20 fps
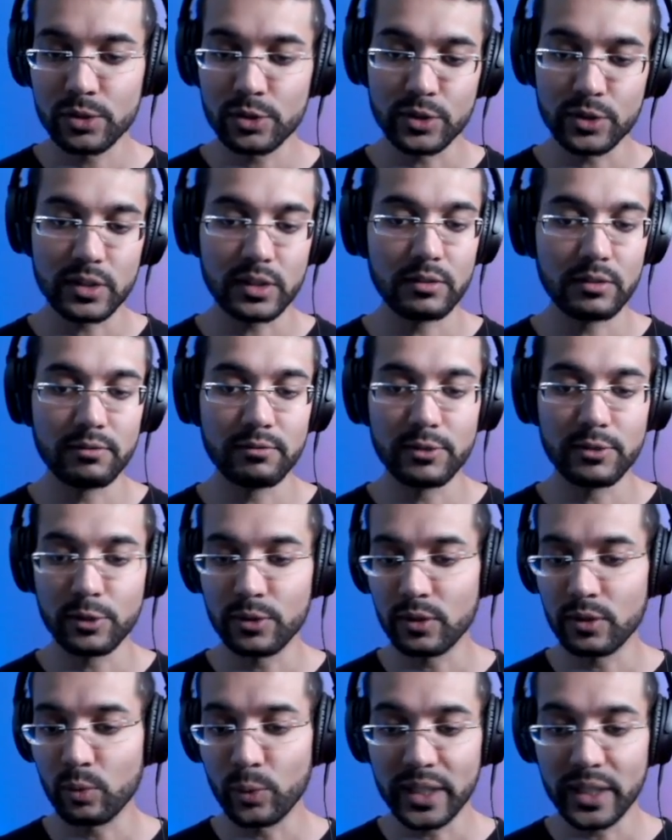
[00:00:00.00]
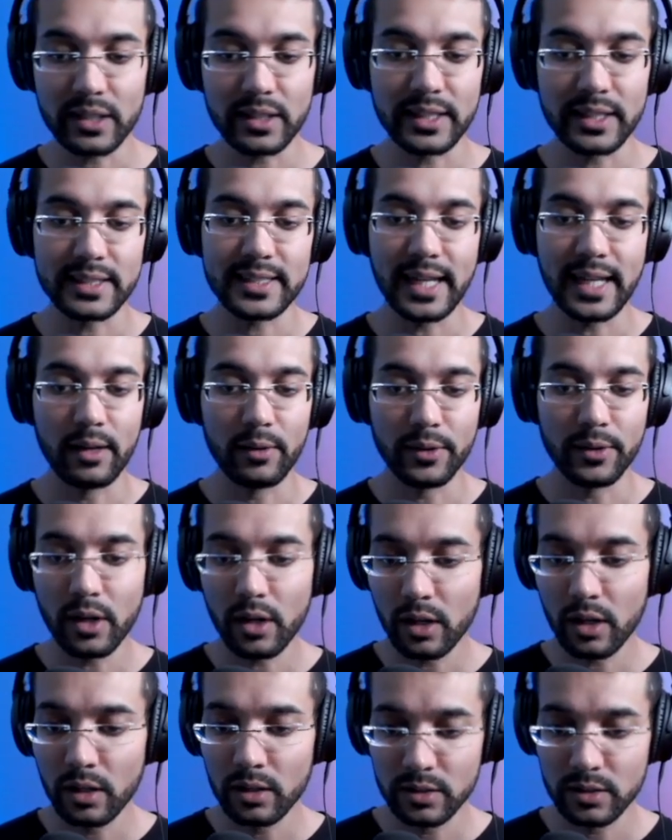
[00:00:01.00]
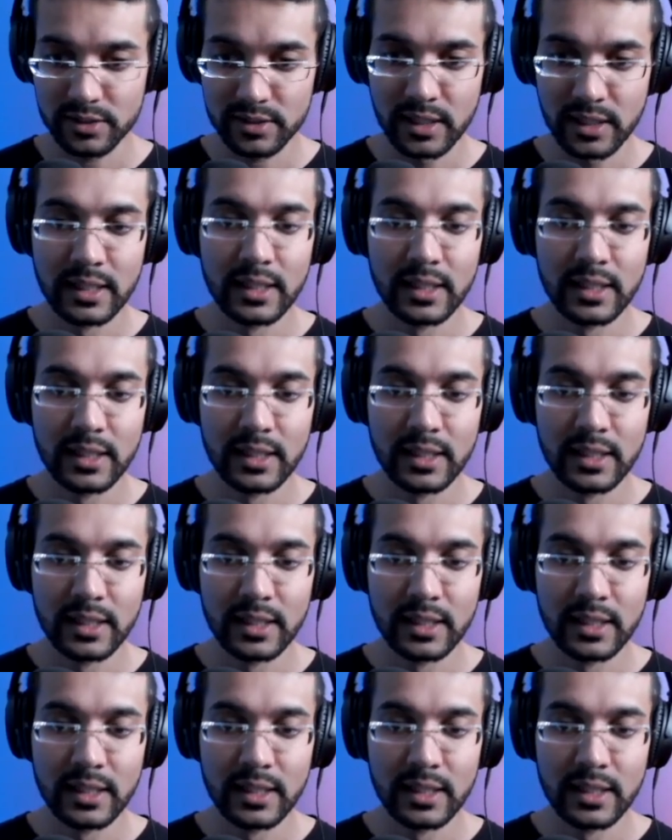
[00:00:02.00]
you can view the weekly town halls.